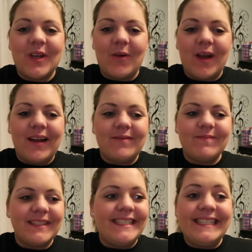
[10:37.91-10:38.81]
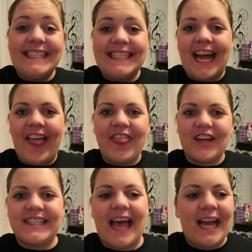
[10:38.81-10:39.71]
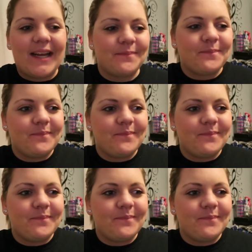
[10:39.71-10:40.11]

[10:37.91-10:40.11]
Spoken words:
So yeah, there's that.